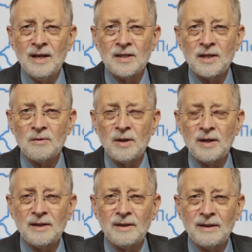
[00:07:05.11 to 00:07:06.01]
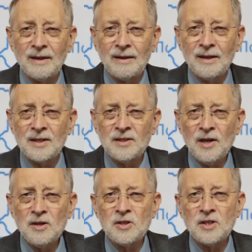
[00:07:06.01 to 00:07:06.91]
So it's no
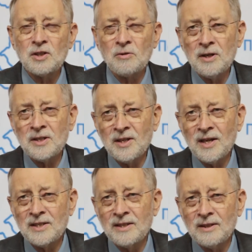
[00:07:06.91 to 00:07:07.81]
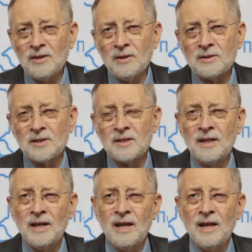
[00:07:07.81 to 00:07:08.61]
use just criticising the doctors